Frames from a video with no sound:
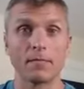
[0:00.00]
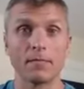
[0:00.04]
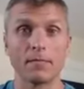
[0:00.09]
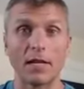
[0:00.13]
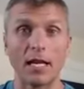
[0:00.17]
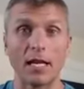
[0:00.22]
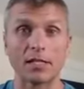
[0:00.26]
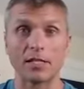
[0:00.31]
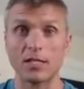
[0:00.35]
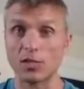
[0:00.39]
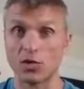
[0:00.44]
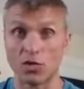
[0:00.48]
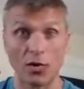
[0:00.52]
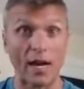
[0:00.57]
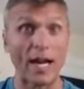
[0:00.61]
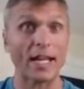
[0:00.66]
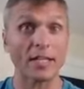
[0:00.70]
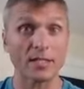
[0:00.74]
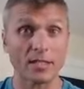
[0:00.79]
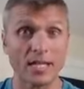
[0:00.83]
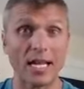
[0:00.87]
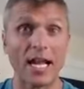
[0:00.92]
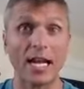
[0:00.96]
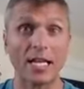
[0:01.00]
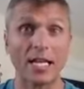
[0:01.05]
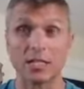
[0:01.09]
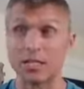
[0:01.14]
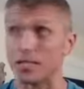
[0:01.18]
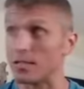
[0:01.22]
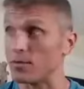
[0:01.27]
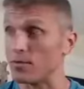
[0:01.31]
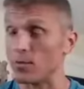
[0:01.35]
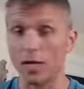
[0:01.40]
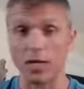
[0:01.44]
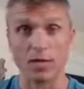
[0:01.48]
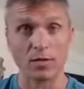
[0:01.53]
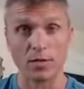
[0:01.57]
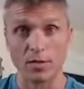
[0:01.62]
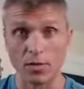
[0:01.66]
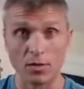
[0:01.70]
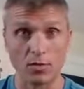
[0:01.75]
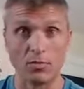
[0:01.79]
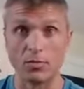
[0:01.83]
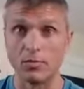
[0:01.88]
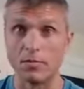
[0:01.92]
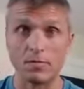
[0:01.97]
a transaction, whether
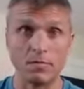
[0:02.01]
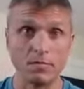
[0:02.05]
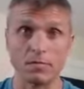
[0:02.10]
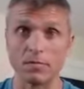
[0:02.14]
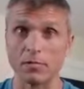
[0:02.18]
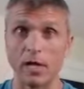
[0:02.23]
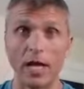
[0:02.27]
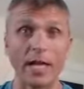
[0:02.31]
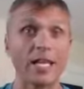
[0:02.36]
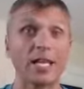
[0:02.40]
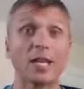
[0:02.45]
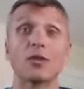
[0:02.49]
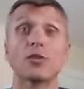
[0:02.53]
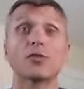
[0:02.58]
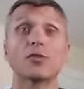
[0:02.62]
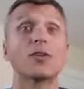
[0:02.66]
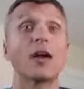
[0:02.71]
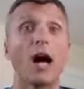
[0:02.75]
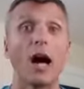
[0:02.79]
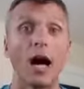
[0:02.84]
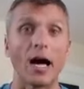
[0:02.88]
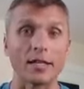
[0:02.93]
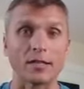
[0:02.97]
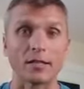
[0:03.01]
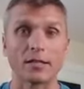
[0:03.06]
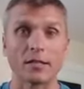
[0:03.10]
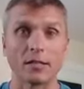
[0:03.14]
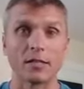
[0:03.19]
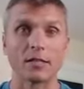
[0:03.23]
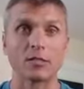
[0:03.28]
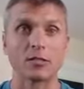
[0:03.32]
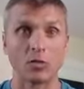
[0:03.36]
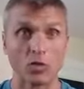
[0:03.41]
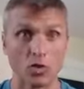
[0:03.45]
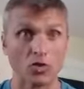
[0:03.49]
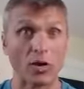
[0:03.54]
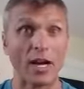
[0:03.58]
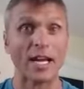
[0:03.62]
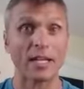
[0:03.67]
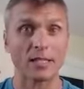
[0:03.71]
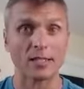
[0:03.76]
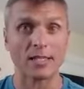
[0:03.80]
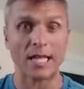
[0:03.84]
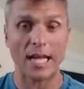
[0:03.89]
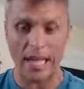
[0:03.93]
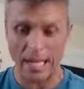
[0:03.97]
you like it or not. It's a
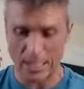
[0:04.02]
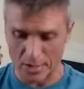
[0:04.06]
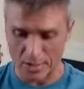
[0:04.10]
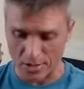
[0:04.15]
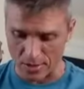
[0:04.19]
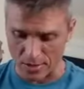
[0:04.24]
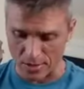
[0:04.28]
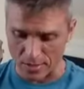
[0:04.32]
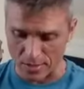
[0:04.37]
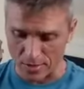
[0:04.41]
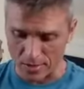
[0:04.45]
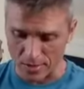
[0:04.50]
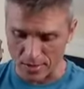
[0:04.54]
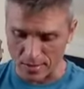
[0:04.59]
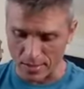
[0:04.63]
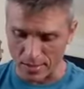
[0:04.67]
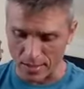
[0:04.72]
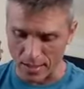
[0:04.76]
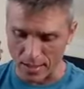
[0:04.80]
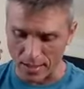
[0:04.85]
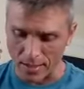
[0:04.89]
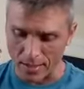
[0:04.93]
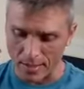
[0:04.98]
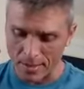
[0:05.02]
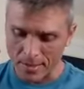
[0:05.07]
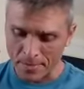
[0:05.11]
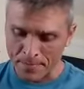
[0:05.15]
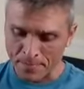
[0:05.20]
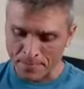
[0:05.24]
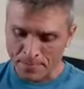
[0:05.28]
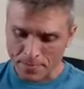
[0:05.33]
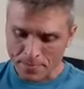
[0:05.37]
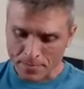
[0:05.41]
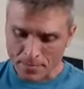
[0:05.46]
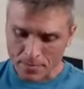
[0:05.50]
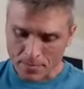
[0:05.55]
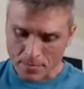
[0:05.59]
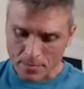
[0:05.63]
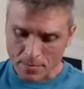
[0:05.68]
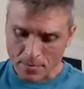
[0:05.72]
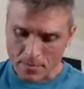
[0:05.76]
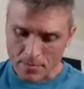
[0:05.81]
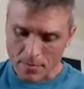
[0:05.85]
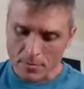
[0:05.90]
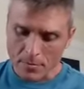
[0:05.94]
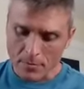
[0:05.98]
transaction, okay?
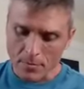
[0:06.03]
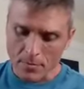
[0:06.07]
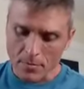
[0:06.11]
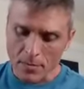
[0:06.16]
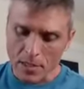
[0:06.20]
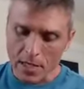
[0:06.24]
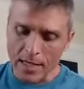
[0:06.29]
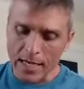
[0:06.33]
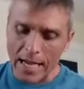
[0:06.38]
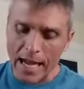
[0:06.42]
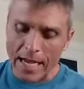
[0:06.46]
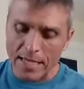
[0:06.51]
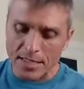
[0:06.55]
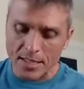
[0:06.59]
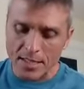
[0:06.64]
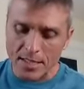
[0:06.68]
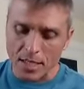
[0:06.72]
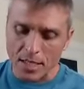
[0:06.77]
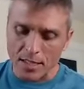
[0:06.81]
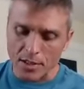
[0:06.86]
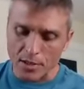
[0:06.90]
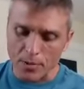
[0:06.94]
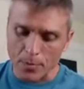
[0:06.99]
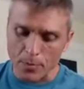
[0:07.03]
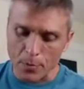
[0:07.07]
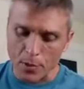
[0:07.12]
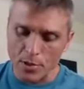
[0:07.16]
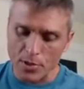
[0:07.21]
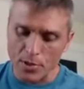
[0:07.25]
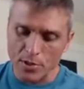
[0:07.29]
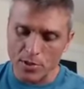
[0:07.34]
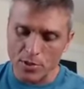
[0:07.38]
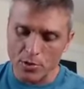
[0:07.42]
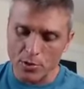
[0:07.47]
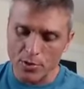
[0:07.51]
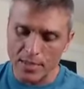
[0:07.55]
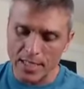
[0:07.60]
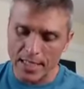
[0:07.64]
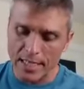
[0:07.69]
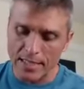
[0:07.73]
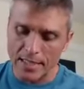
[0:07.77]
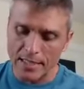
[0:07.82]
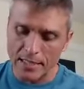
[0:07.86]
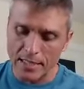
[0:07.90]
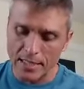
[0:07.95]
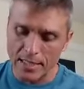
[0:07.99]
And as such, the person who
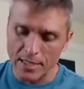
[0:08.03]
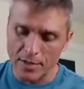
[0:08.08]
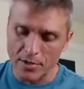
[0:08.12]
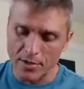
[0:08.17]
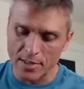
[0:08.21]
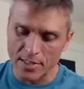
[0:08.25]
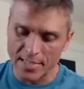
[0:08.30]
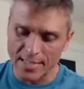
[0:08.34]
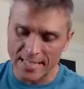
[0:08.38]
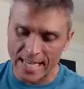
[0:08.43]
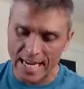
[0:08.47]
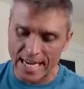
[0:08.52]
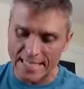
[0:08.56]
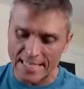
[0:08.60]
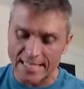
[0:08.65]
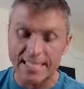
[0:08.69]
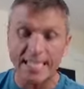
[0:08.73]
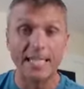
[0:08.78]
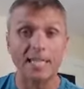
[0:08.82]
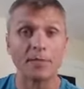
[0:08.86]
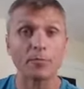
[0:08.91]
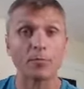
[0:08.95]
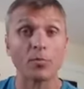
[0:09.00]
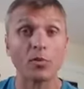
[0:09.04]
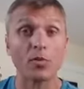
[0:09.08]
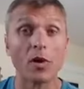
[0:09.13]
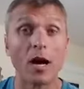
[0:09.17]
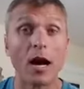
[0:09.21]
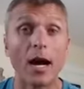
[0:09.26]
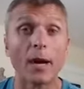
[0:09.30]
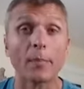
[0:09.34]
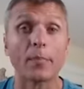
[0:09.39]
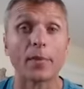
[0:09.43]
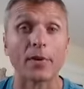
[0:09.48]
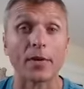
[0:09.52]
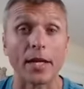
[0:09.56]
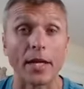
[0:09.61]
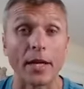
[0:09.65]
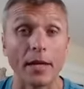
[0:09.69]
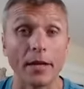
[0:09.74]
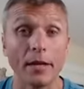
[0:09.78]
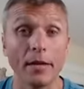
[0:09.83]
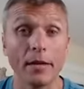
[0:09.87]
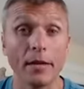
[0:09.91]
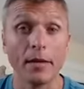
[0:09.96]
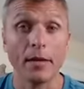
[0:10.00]
takes the legal estate in
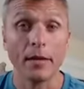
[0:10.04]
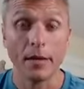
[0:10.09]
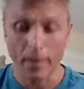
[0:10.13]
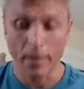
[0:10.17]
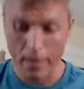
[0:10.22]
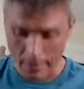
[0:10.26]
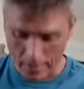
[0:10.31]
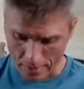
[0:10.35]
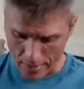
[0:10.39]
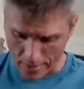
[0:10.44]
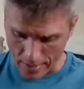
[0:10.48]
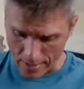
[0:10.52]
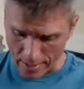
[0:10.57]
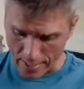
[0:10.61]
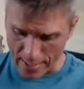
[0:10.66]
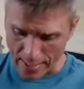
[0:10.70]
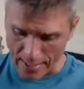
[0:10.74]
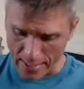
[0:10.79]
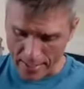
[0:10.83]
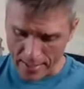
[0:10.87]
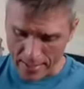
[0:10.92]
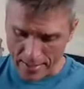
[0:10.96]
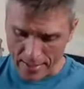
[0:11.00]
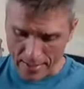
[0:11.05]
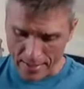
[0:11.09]
property, all right,